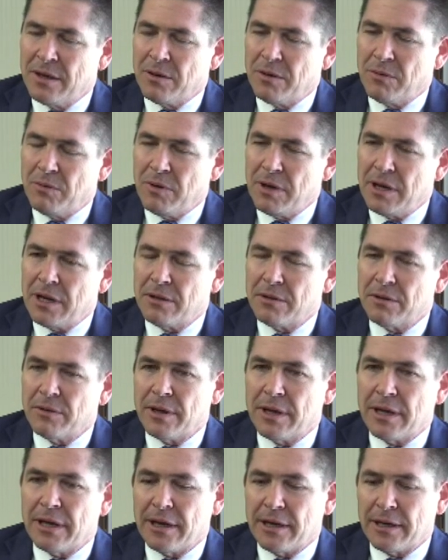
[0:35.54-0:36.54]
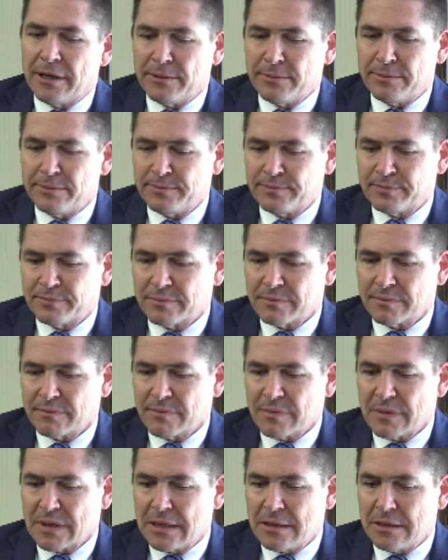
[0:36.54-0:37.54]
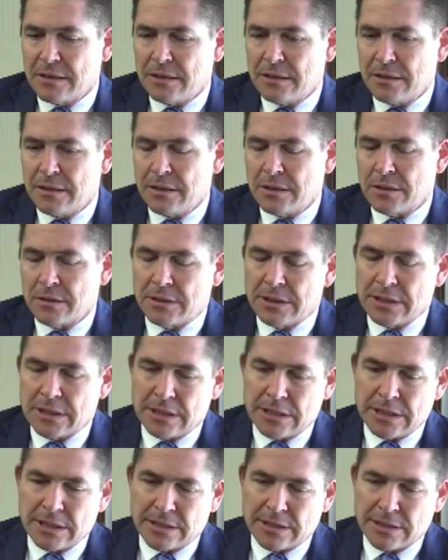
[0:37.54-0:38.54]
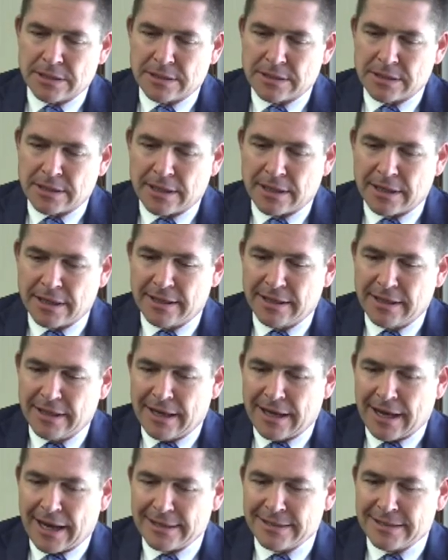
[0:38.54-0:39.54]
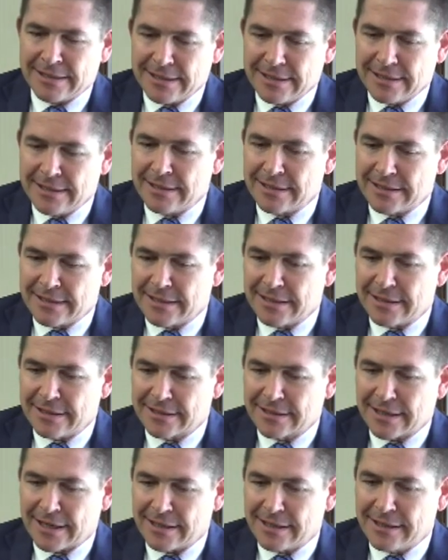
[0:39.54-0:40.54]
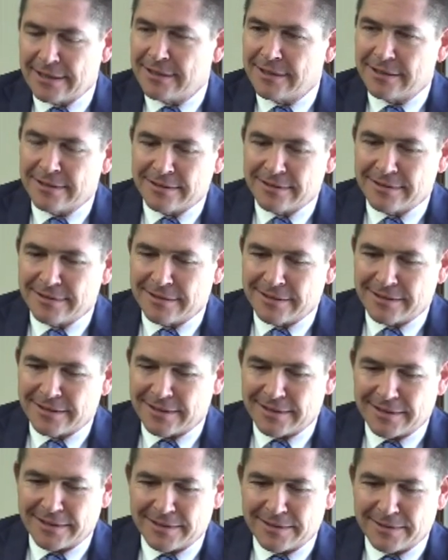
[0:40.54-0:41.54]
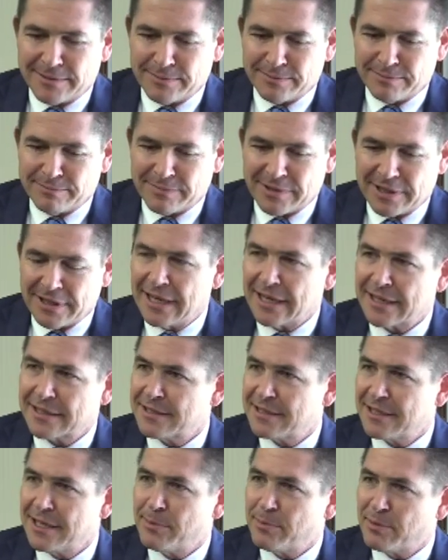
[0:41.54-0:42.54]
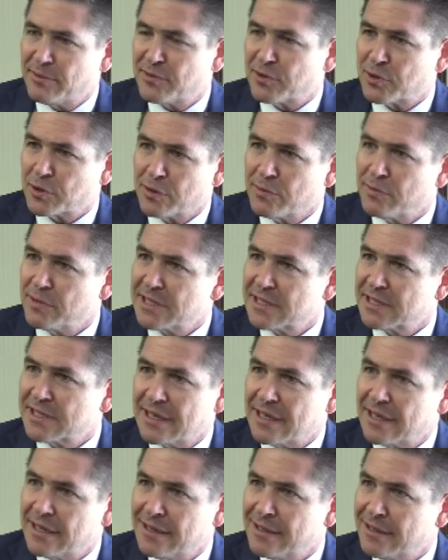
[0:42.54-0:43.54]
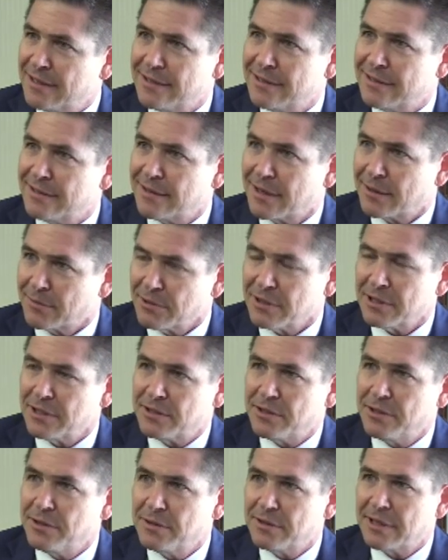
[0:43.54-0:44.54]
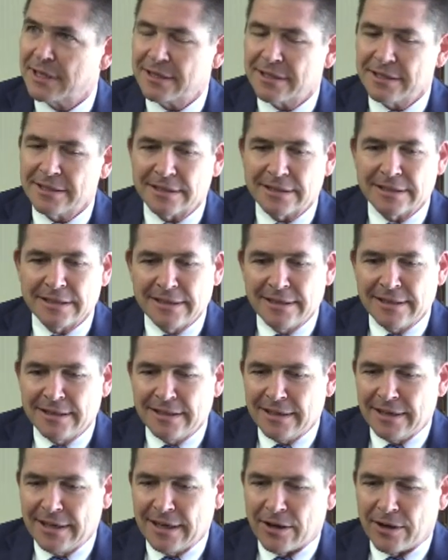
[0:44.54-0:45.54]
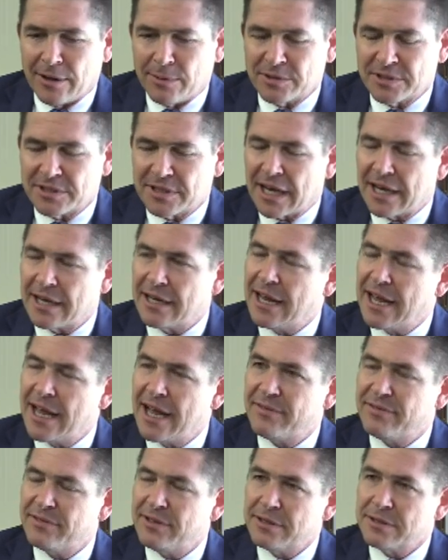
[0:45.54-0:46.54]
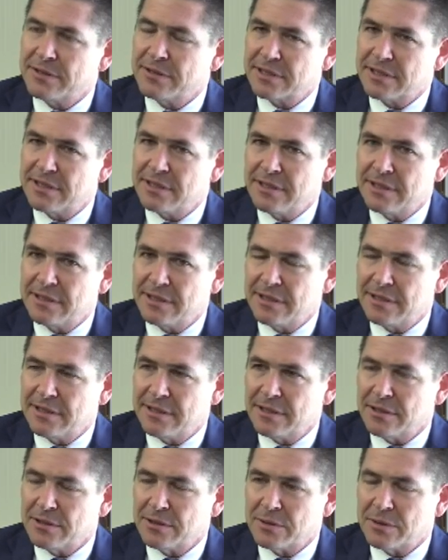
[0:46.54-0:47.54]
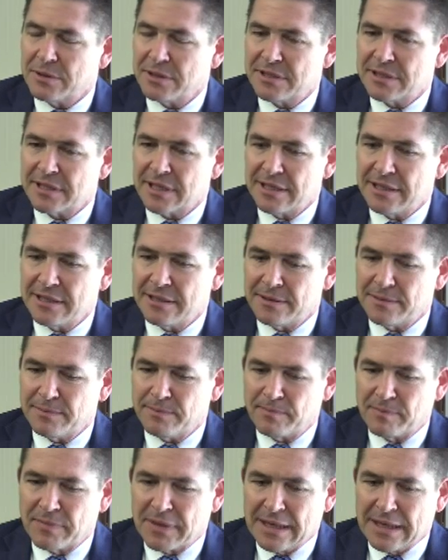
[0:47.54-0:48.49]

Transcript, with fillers: Well, um, you know, th- this is. Uh, I see this as kind of the um, the next step of service. Uh, I really do. I think almost nine and a half years in the in the Illinois Senate and